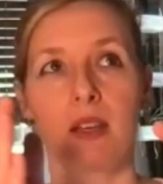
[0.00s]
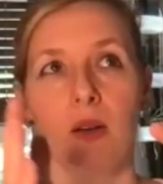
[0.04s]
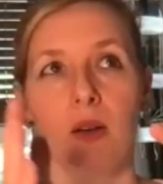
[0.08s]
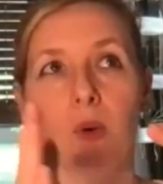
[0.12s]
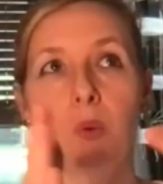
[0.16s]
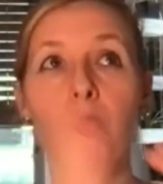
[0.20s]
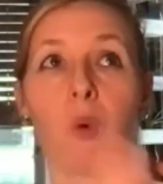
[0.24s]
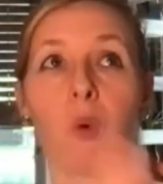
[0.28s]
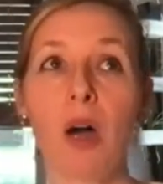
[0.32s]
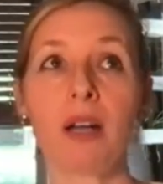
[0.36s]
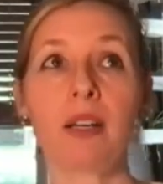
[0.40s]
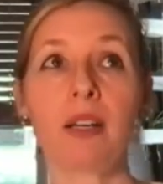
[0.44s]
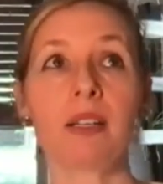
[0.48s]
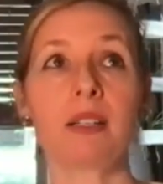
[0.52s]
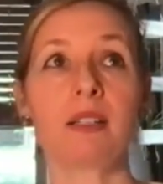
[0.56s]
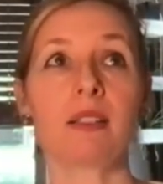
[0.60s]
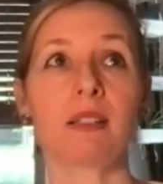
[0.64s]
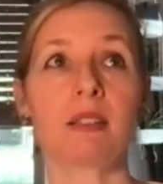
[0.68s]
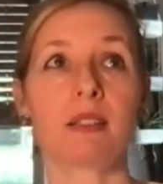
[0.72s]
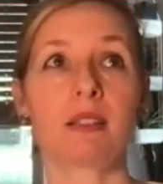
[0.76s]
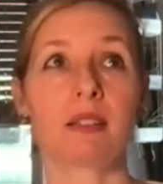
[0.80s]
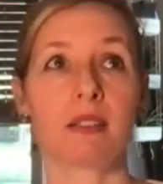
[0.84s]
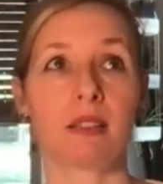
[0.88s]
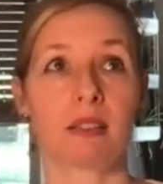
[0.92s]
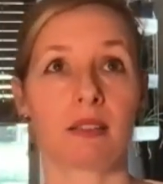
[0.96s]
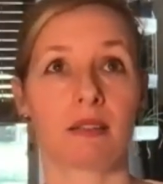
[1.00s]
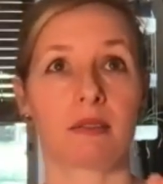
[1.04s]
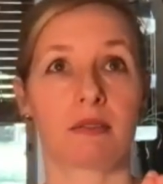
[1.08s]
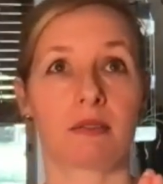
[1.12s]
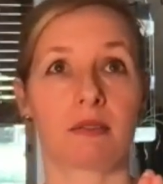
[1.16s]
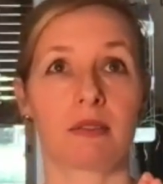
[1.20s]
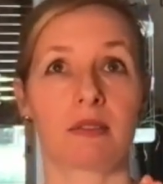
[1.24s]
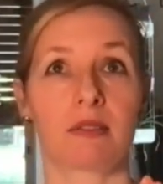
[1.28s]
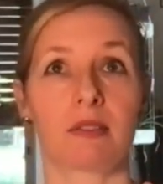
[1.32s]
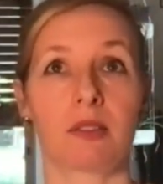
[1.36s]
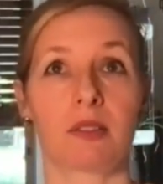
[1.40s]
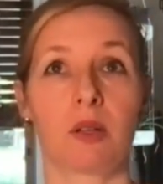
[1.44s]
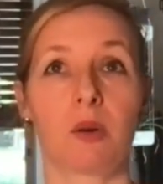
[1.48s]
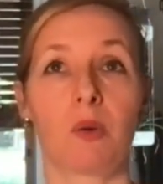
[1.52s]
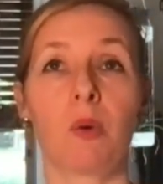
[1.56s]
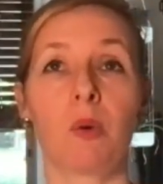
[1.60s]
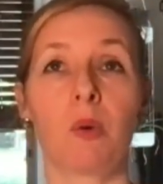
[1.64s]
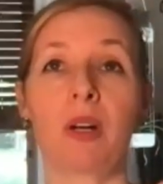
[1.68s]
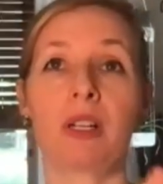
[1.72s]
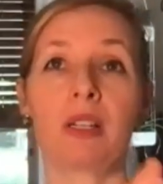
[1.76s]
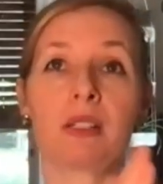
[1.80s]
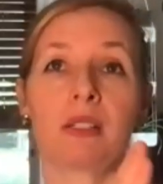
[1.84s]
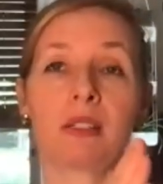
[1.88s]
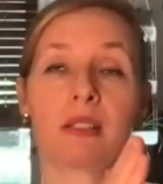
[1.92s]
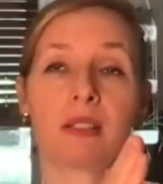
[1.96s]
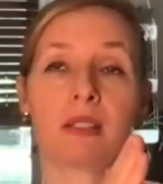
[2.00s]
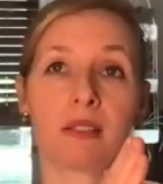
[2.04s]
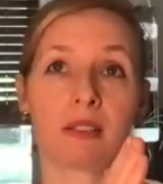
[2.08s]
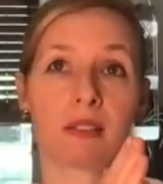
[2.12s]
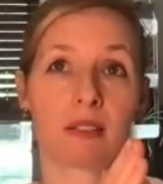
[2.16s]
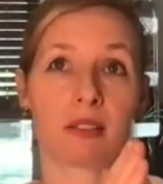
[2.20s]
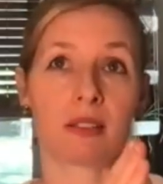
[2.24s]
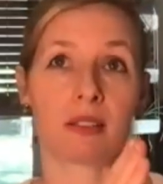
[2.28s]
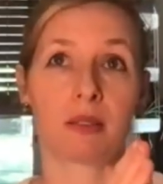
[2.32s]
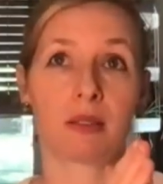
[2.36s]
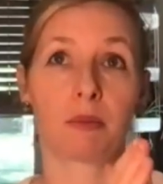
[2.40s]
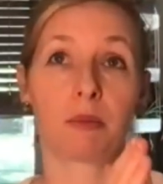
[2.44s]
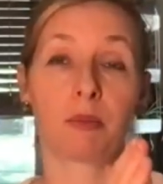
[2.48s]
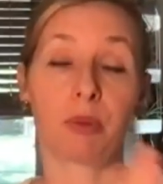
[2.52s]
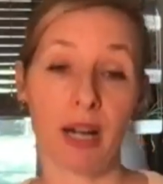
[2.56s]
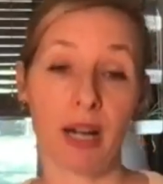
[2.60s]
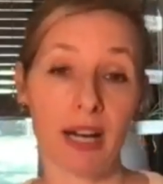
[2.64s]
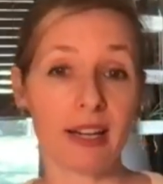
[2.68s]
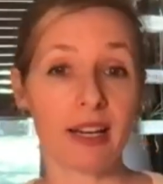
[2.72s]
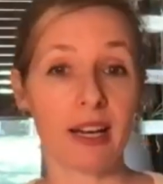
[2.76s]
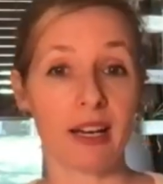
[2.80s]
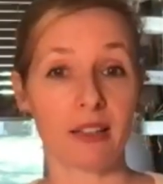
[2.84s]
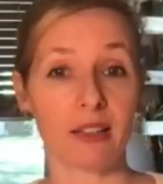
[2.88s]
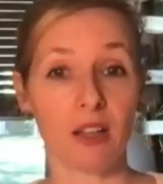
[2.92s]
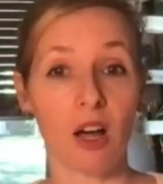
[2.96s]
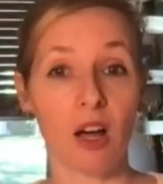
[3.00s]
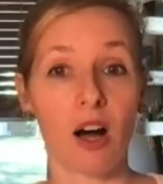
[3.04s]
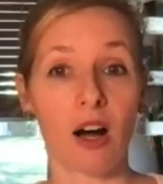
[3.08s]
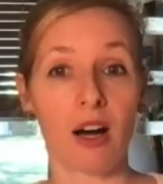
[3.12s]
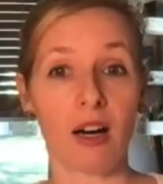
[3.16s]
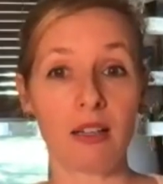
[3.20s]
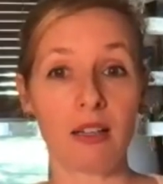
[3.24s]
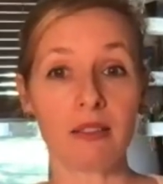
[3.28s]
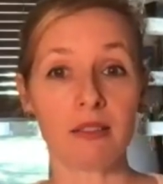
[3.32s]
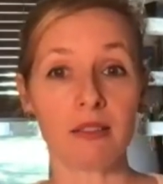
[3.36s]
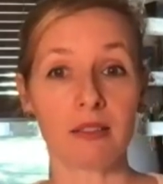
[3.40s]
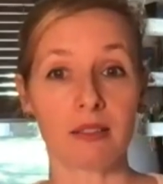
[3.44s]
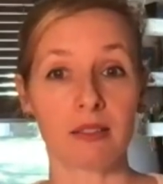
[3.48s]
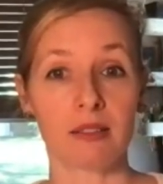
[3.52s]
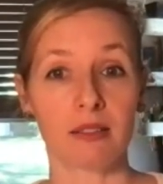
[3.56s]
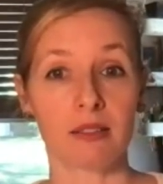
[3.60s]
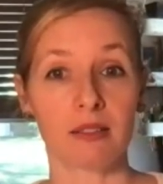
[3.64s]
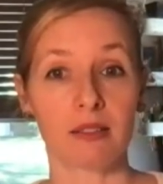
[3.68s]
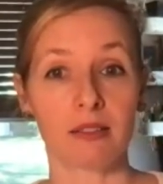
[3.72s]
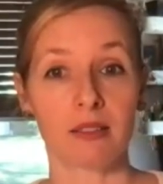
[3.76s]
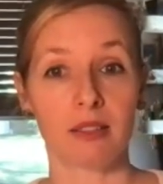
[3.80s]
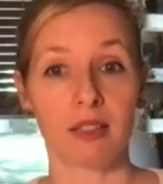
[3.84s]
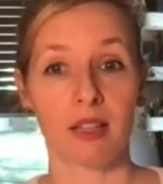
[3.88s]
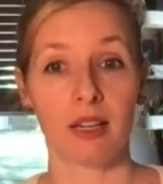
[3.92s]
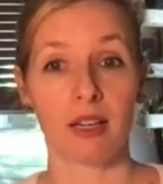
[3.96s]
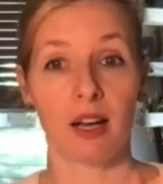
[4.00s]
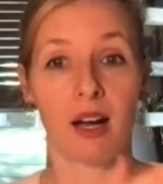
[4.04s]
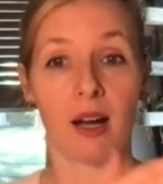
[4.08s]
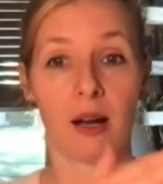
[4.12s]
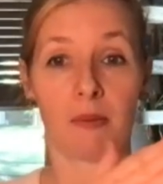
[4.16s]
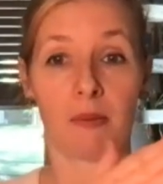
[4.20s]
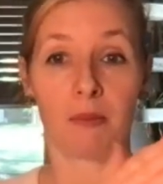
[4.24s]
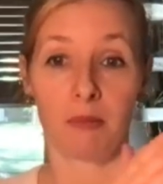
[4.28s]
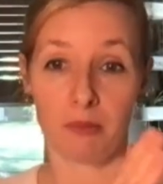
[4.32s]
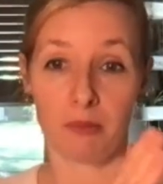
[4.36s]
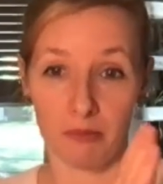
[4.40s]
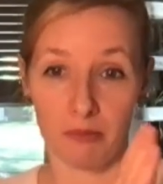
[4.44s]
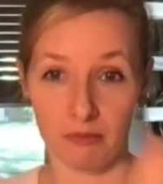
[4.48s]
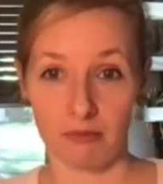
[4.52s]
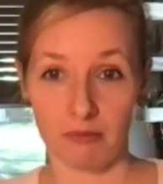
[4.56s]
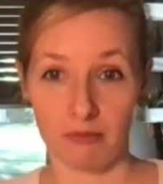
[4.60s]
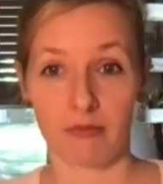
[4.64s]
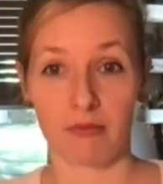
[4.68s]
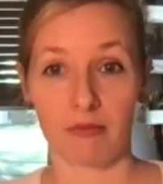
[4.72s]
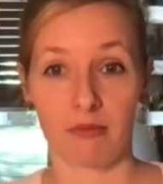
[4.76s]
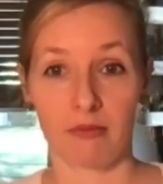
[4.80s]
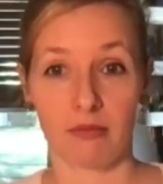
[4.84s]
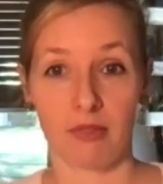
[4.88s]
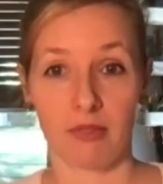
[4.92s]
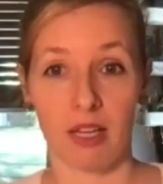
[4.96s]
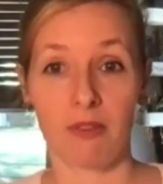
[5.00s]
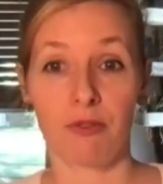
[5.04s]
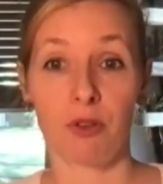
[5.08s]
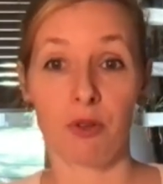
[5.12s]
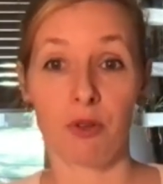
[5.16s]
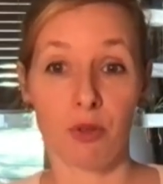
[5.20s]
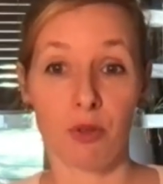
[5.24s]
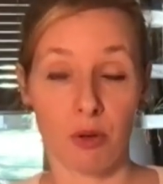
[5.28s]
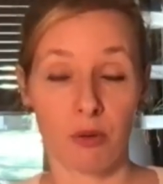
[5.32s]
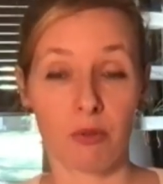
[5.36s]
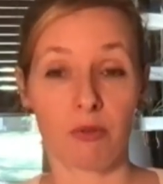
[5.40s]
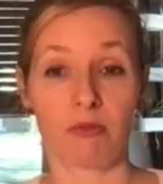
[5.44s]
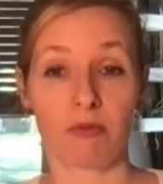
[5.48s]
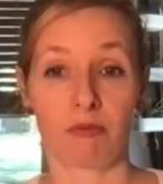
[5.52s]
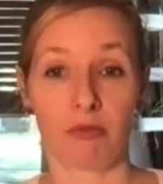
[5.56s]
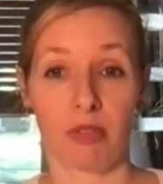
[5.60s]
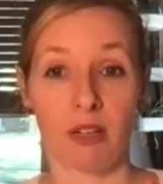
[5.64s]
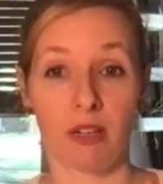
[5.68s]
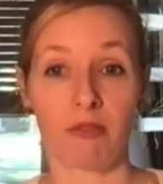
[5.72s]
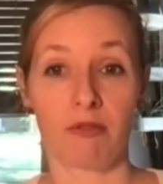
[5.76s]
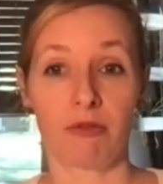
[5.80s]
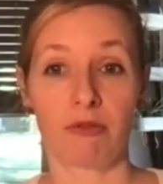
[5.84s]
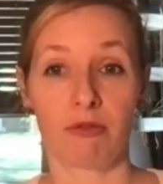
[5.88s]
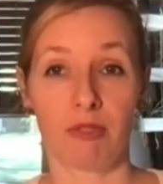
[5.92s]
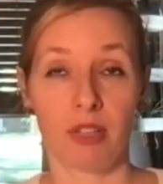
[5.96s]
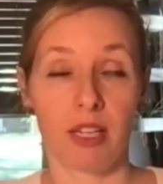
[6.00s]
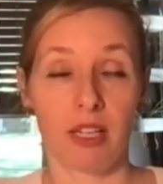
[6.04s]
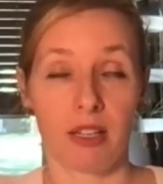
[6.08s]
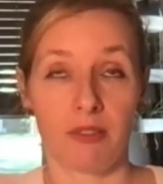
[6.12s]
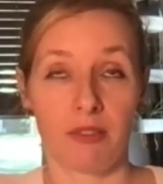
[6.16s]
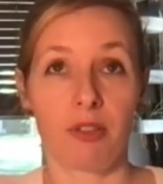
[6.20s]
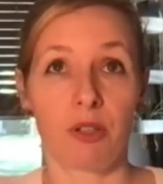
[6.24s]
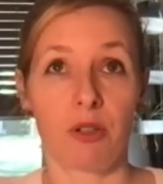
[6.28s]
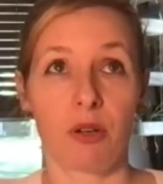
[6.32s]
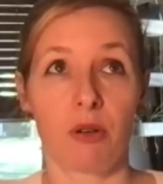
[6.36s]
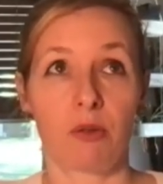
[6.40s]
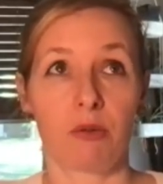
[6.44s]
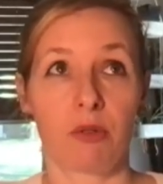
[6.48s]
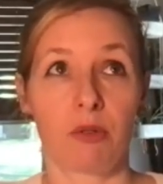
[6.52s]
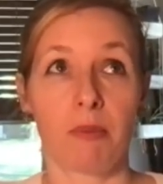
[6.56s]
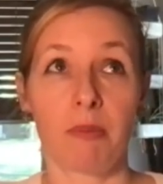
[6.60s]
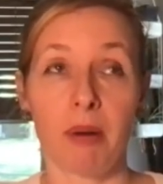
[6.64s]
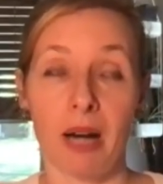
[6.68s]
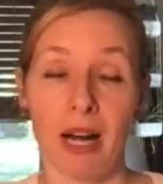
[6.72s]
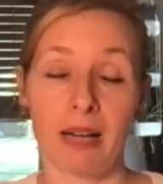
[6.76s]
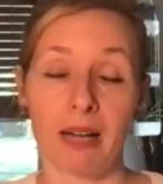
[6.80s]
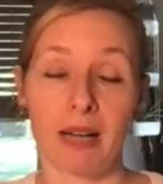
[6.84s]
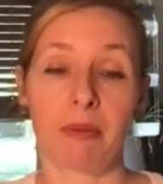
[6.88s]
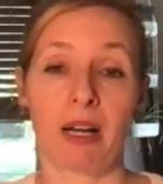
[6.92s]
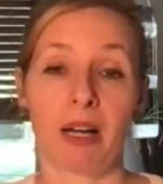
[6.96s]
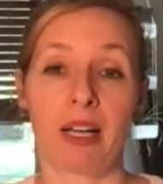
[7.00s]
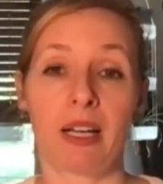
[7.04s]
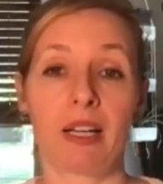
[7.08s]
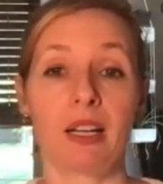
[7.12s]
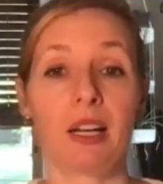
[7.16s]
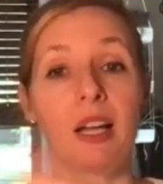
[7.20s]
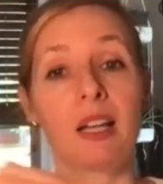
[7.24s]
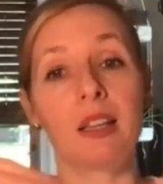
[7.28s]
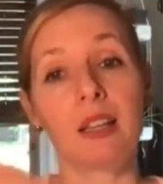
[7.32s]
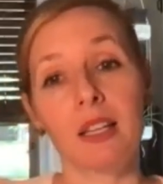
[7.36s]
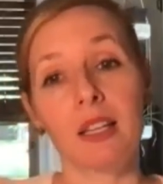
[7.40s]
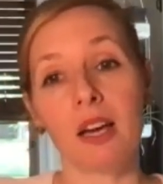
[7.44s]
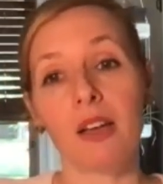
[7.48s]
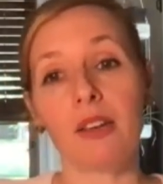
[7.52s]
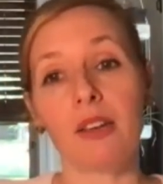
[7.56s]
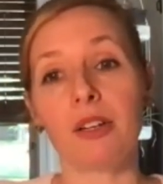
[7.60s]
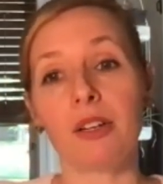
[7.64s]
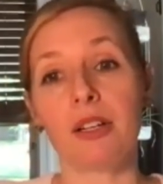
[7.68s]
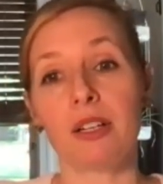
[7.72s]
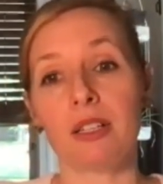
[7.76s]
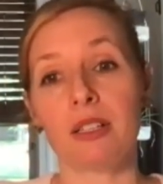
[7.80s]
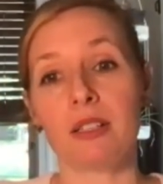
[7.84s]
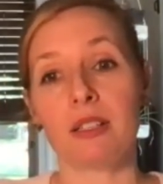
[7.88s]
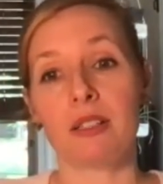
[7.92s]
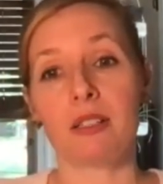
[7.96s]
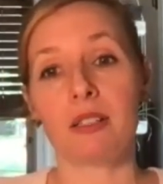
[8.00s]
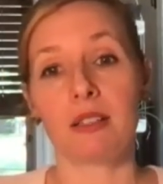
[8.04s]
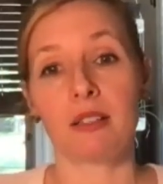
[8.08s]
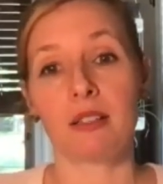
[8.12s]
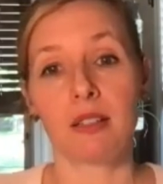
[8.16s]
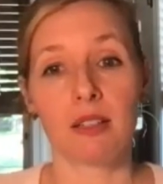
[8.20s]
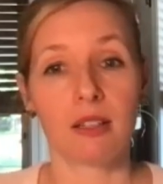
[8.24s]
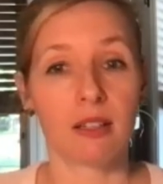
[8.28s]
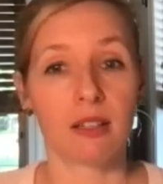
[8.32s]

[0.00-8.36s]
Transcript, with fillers: one is one is breaking law, um, if you don't if you don't abide by it and the other is